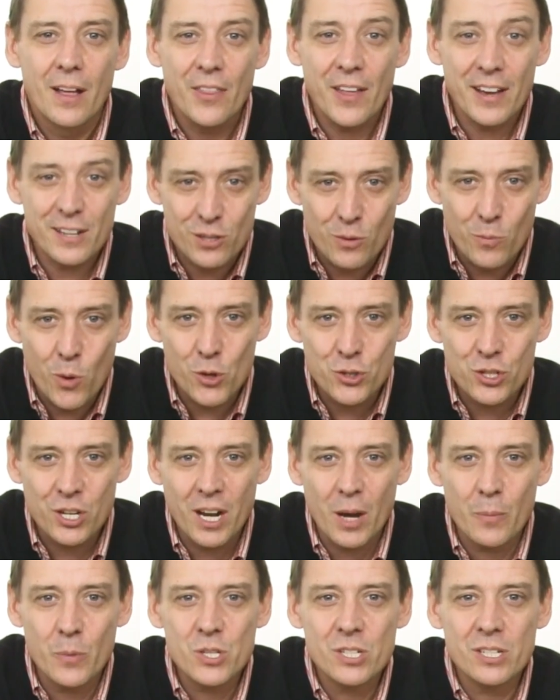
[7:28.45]
Thanks for
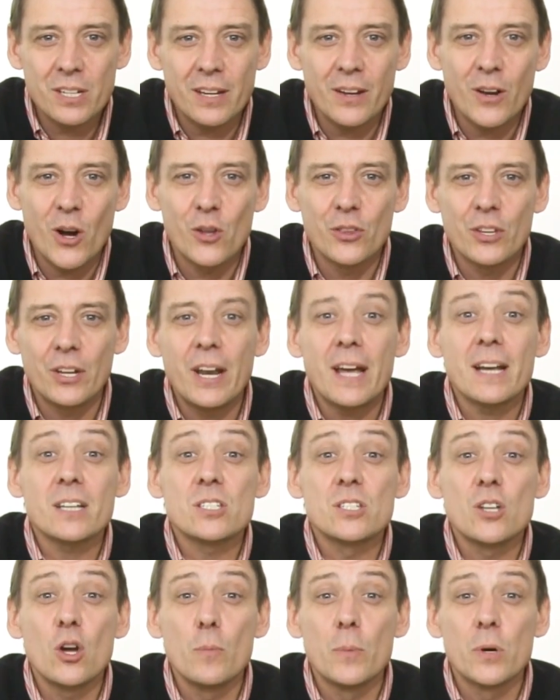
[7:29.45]
watching, and we'll see you on the
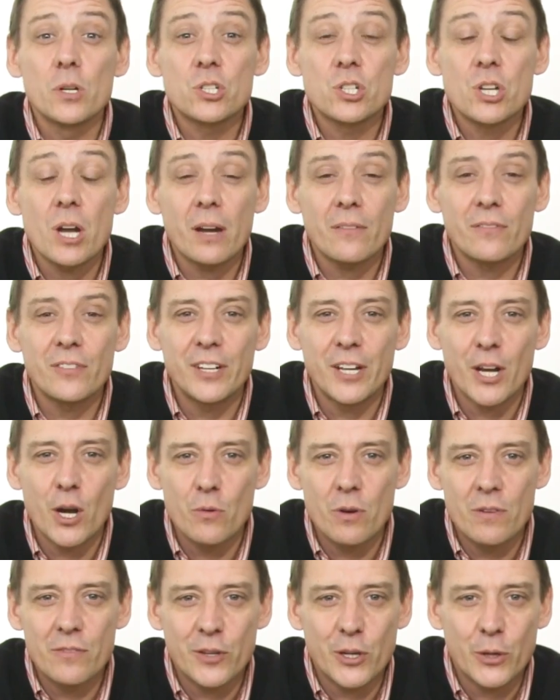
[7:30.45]
next Notebook Check
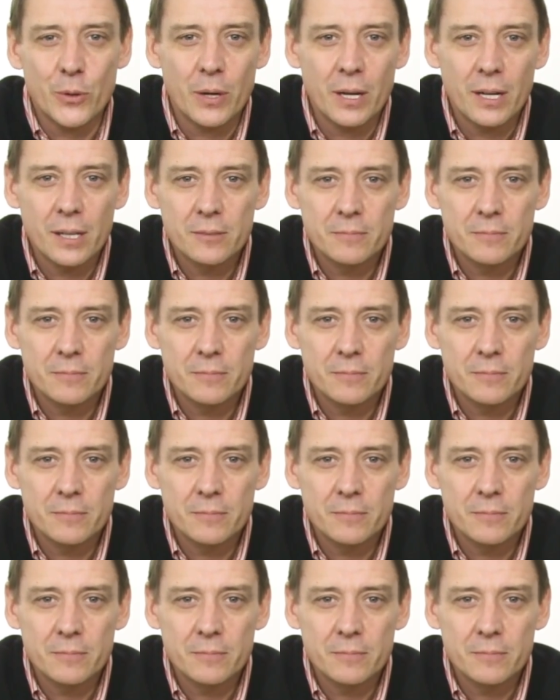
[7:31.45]
video review.